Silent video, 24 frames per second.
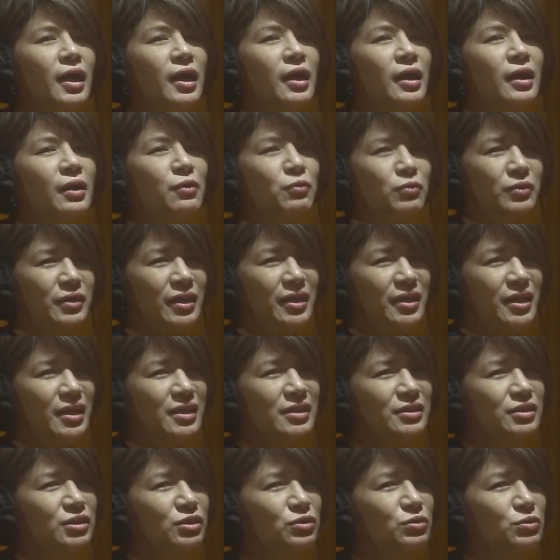They sent it to
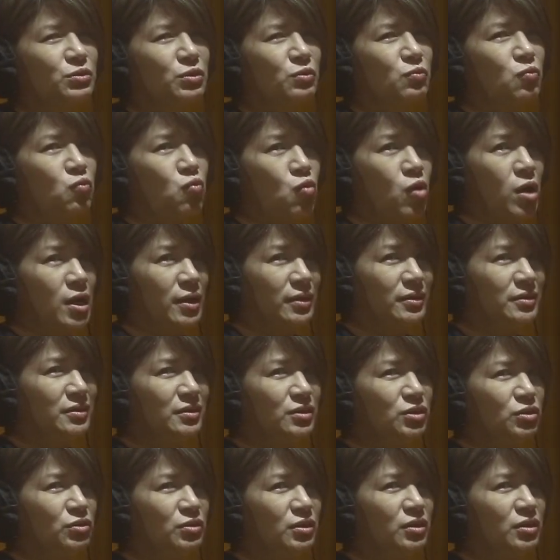the house in Shaw.